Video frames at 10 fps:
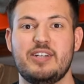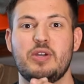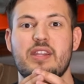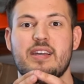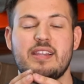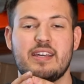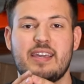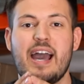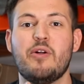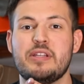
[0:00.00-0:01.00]
you the
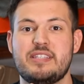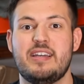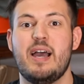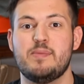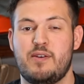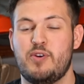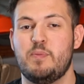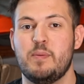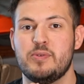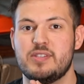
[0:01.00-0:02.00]
countless times I've heard
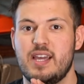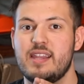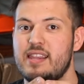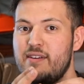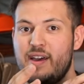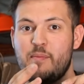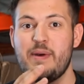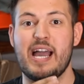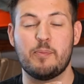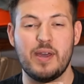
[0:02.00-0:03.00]
people say that they've had
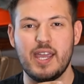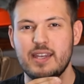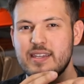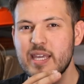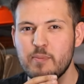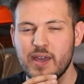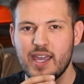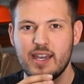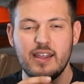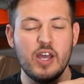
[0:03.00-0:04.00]
back pain, knee
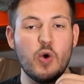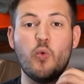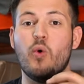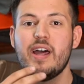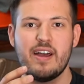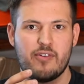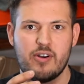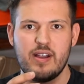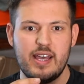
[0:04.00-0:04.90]
pain, whatever,